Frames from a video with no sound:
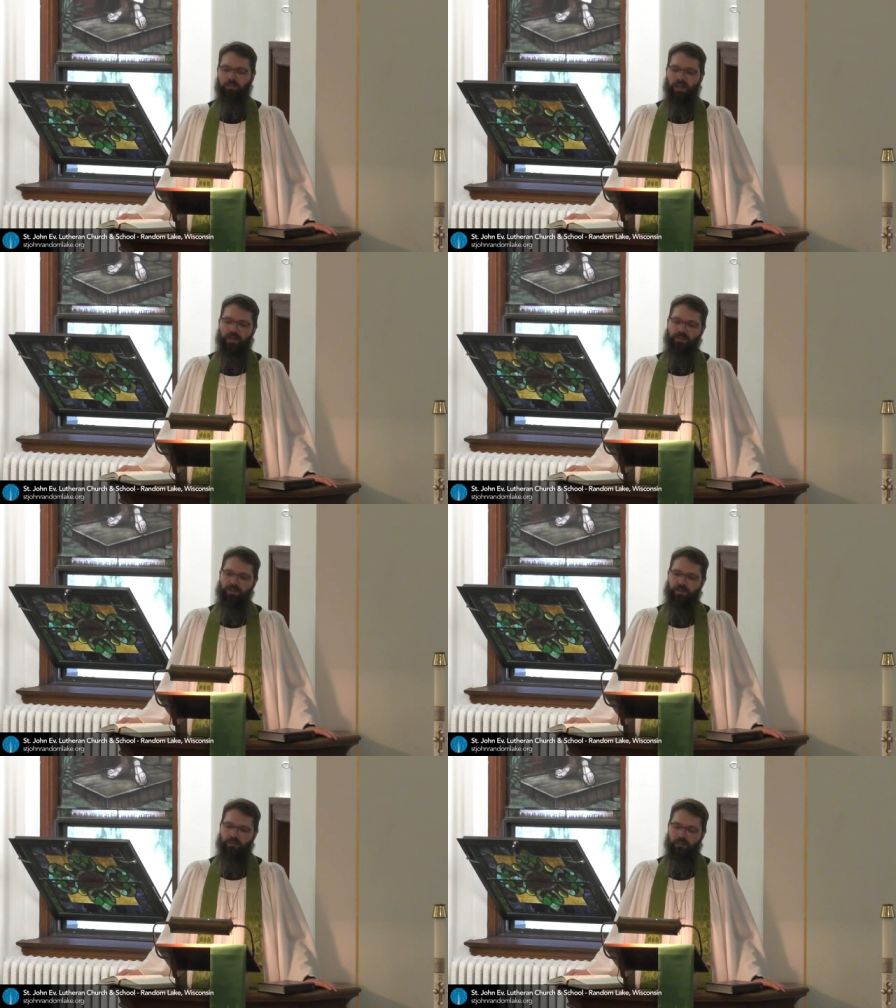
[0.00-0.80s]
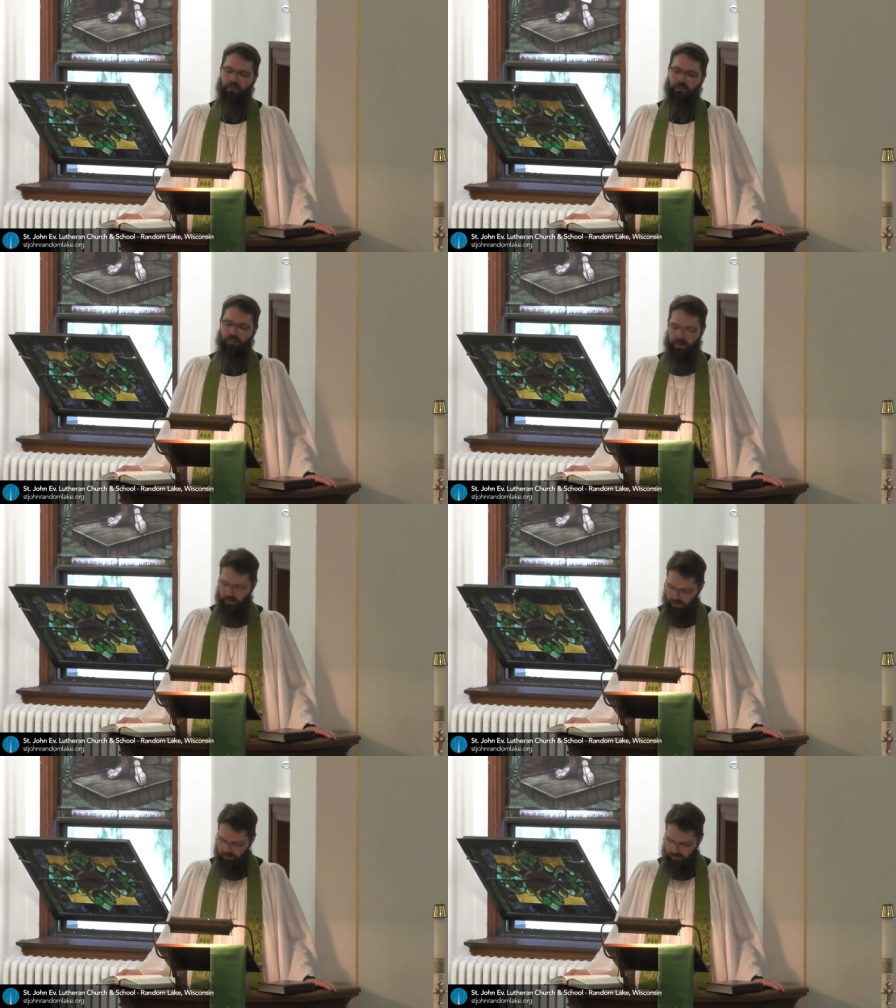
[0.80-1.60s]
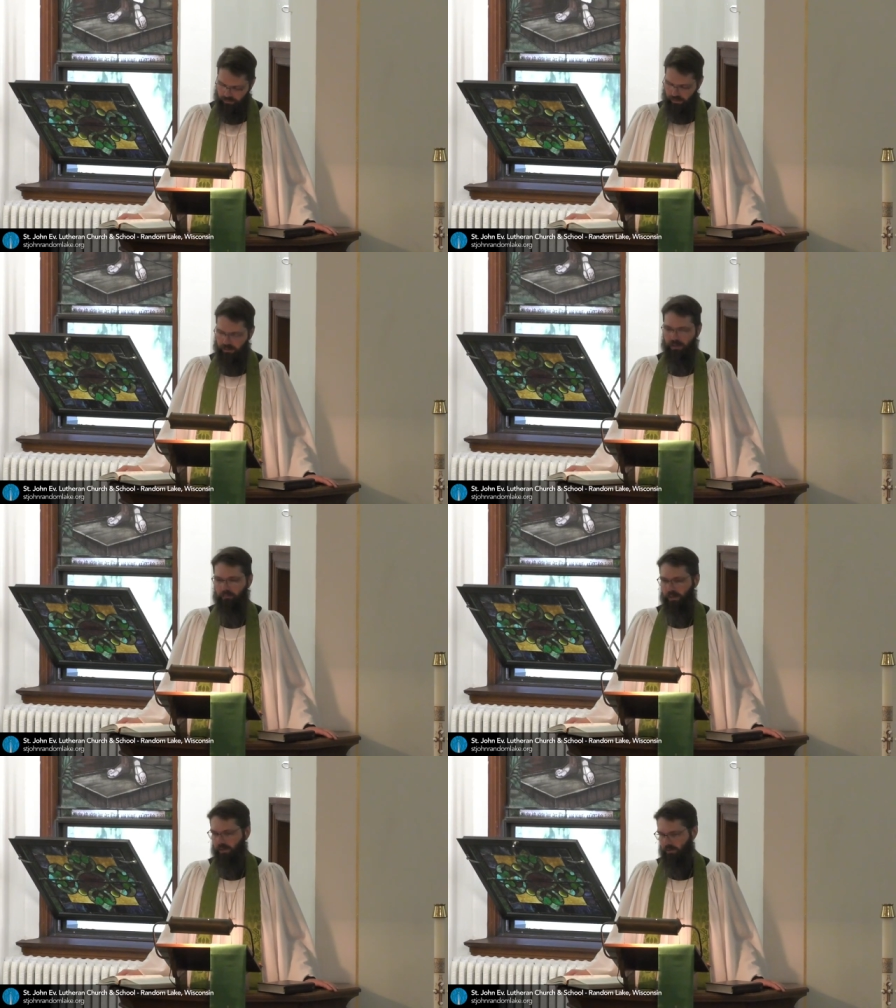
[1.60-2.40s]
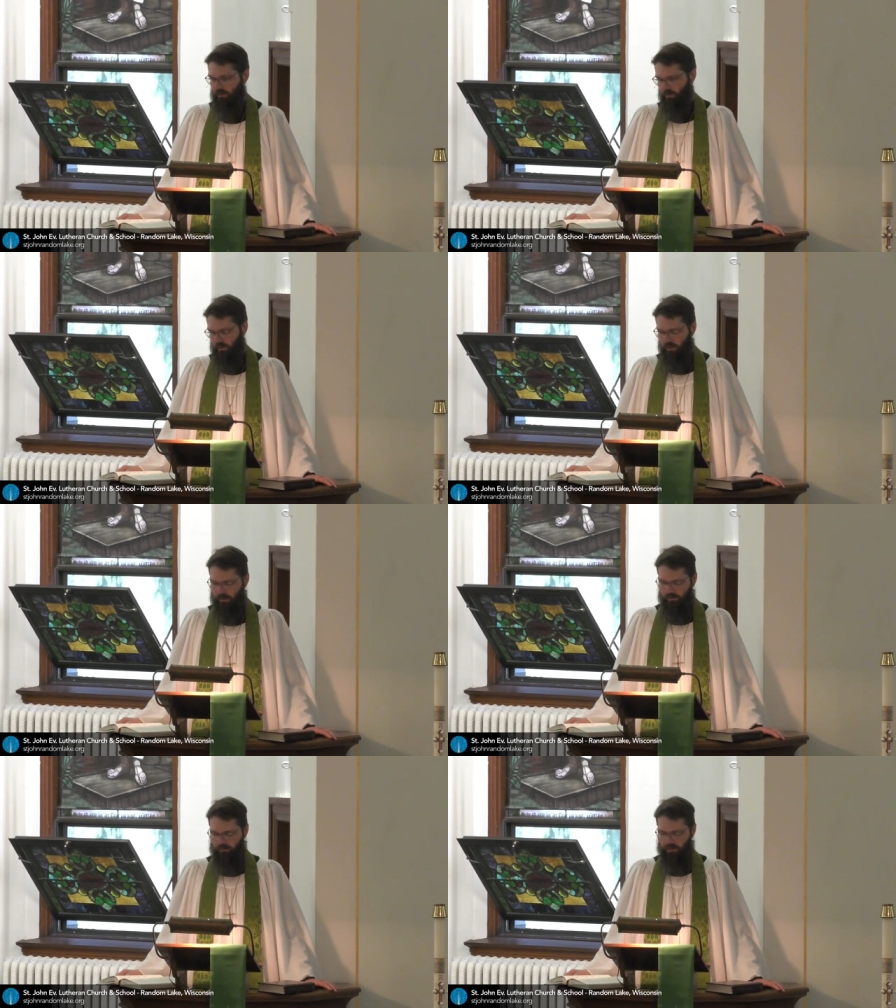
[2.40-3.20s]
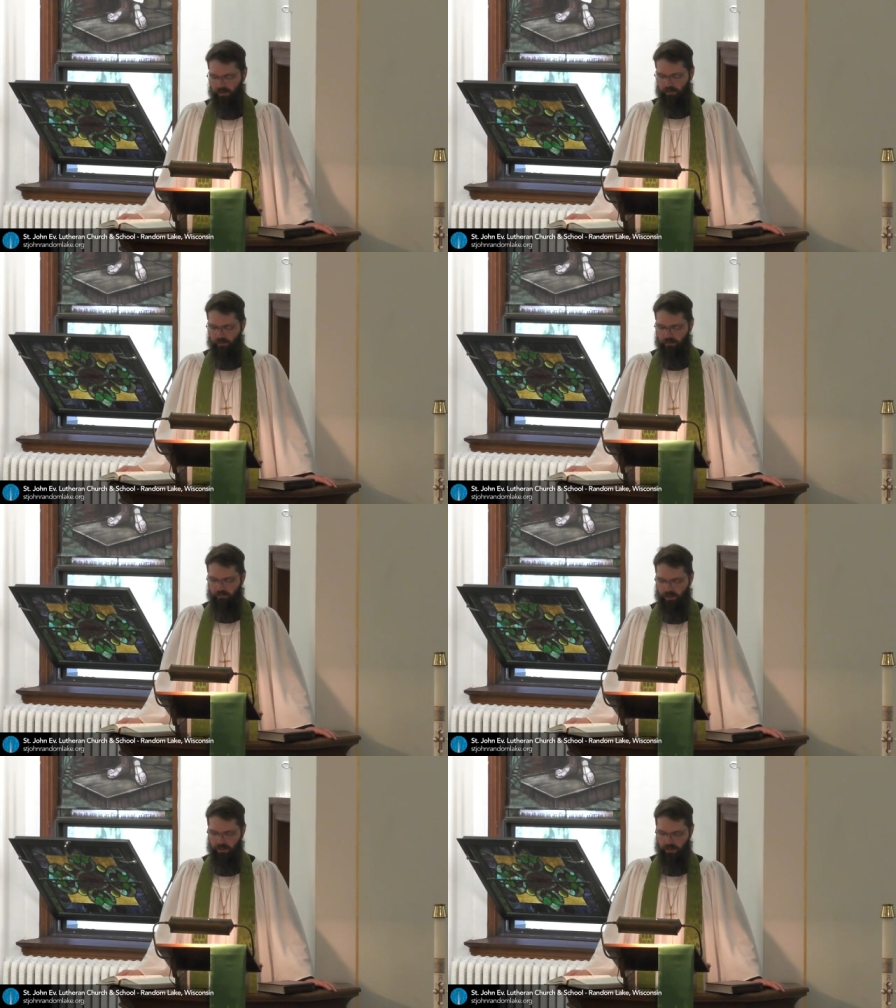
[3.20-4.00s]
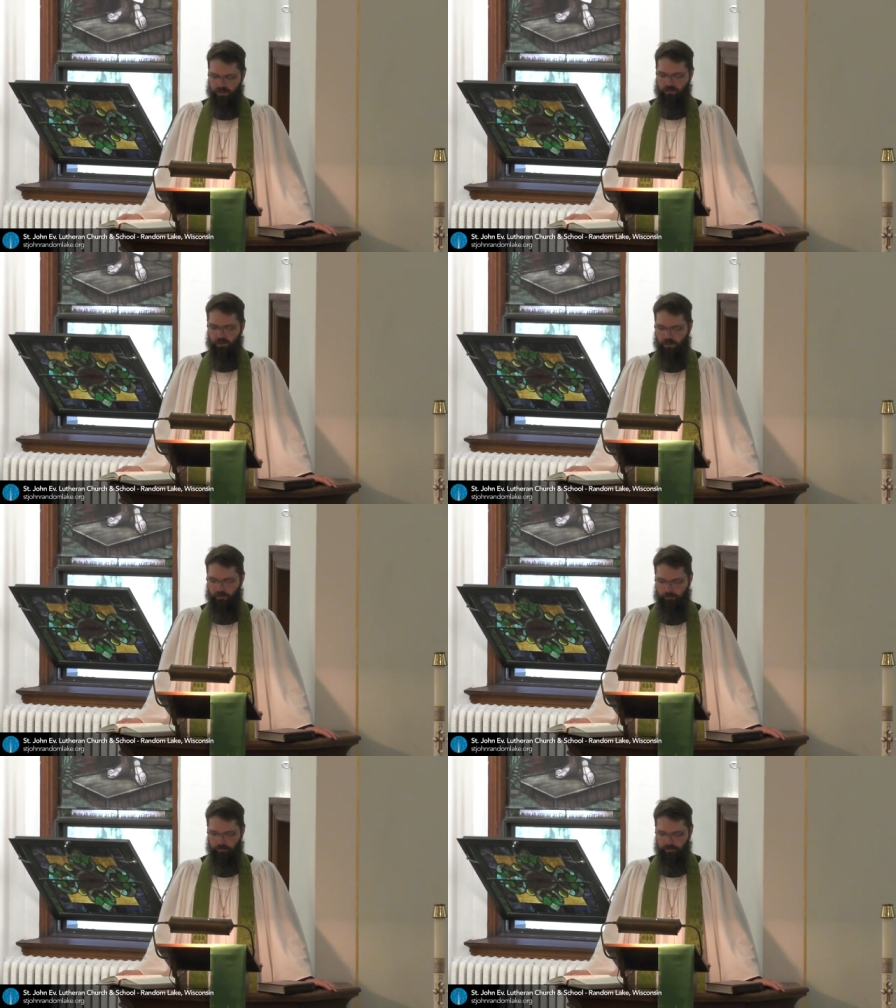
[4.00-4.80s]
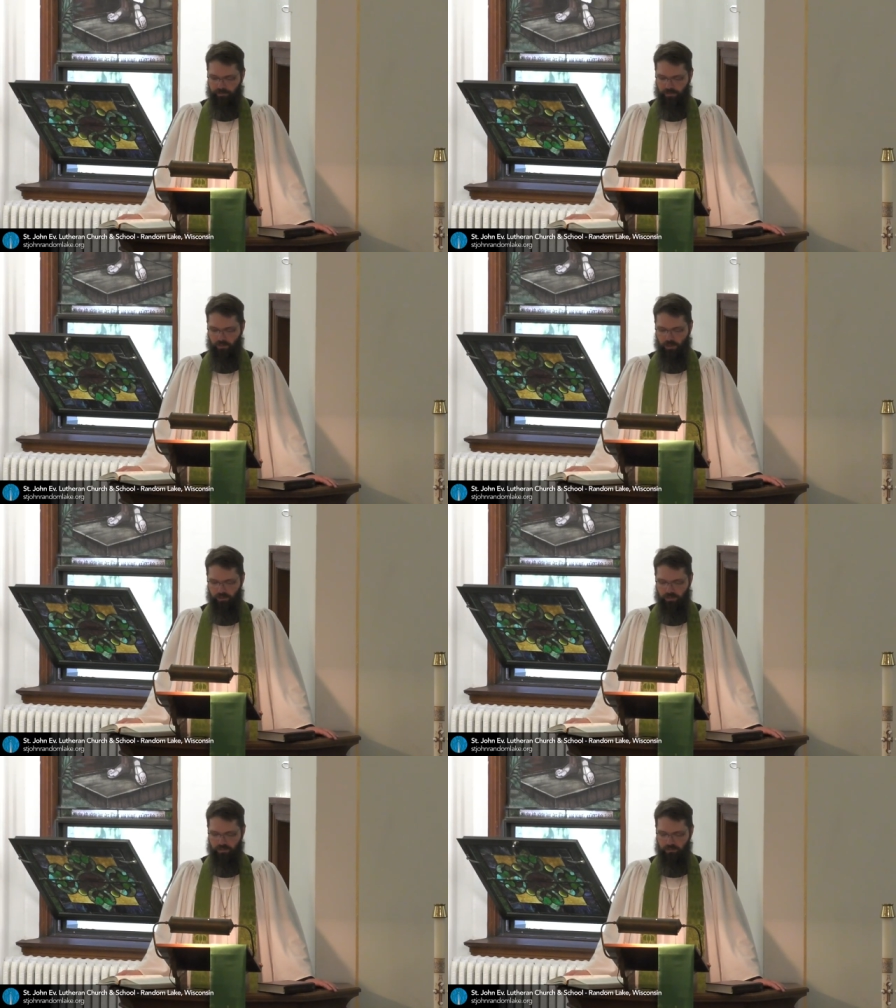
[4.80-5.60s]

blessed not by her doing, not by her work, but rather by God's work. The one who is